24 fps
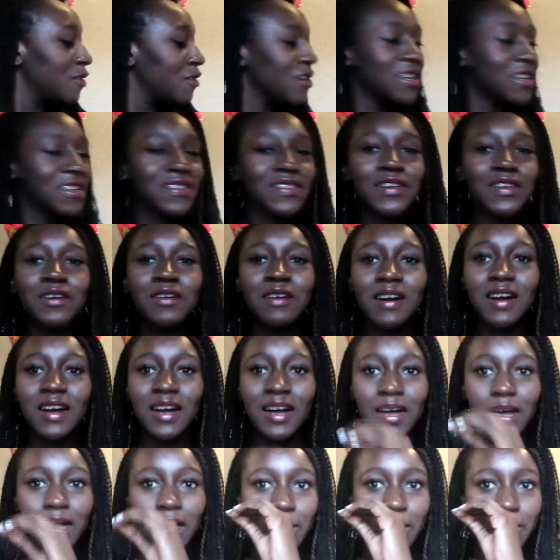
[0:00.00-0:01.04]
Okay, so
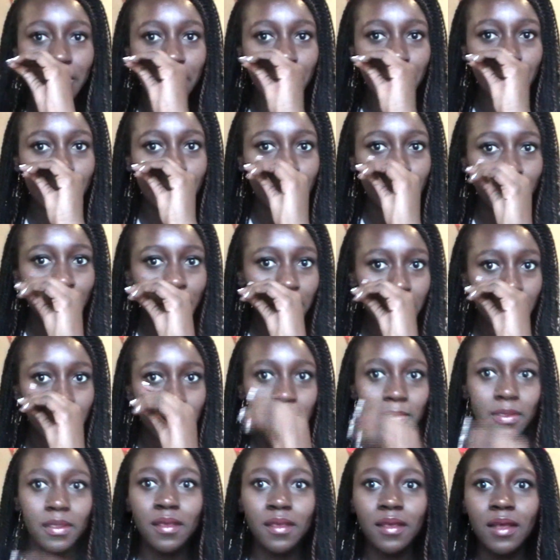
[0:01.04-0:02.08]

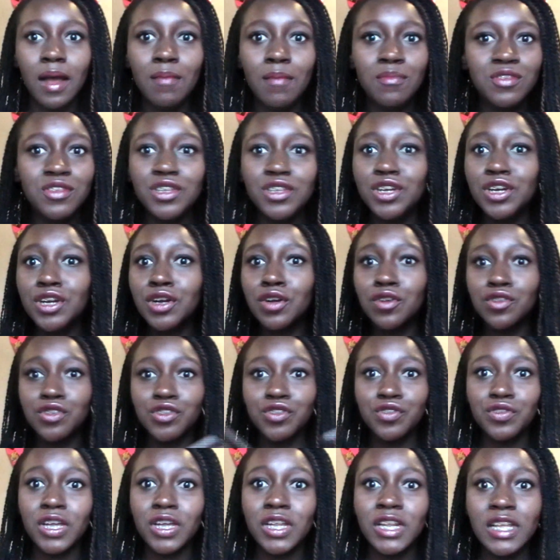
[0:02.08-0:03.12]
I'm just gonna go
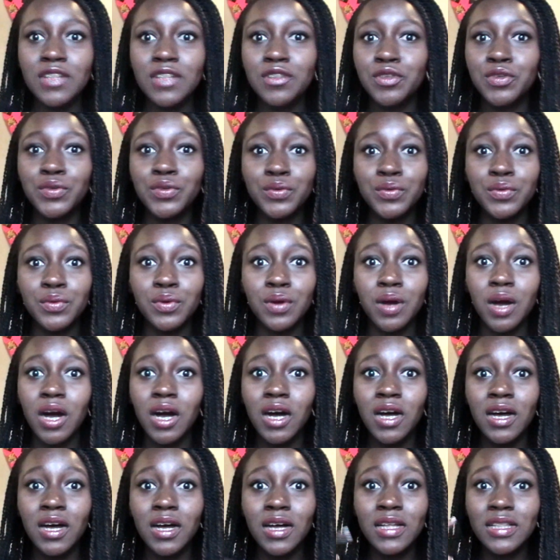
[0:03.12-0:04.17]
straight into
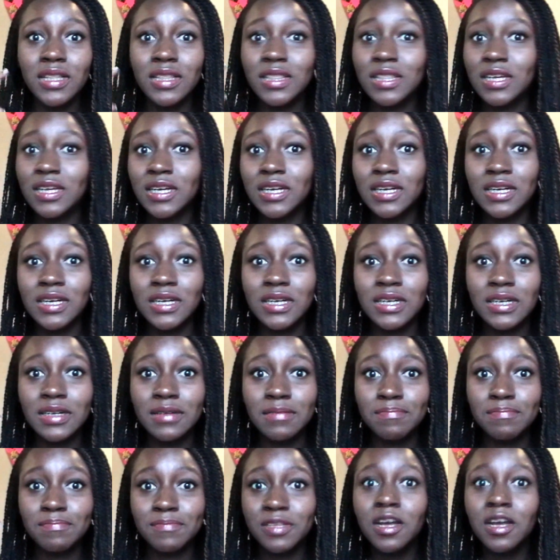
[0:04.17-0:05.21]
the
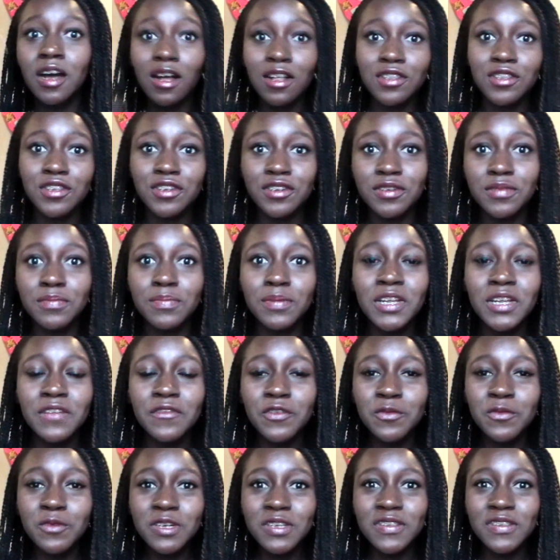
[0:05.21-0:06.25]
concert. But
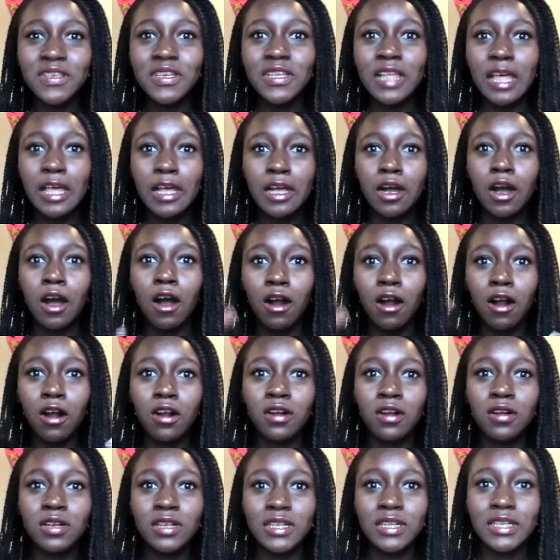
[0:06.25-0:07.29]
if you want to see like
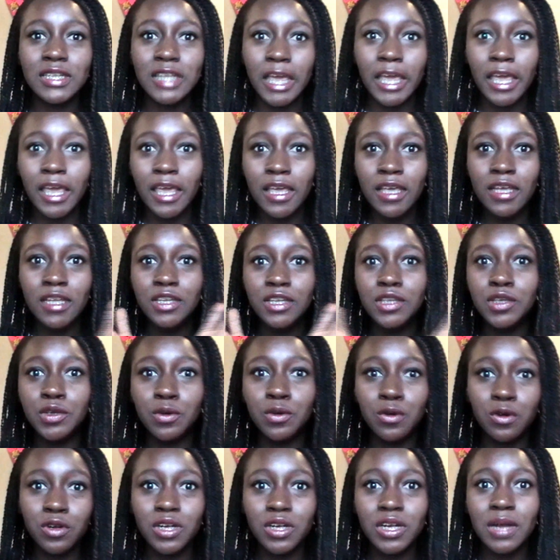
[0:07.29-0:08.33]
our day in New
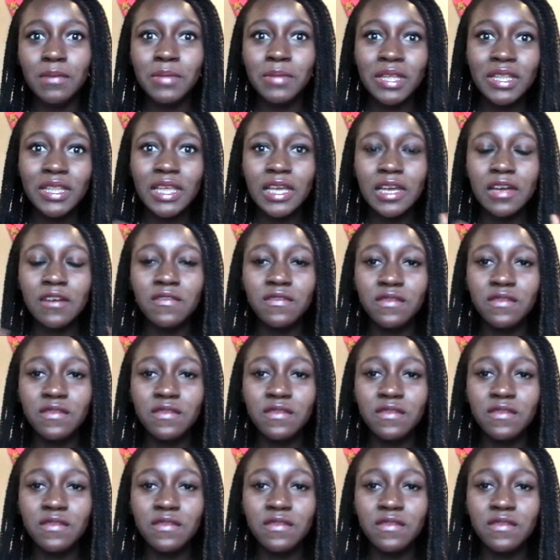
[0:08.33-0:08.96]
York, I mean, the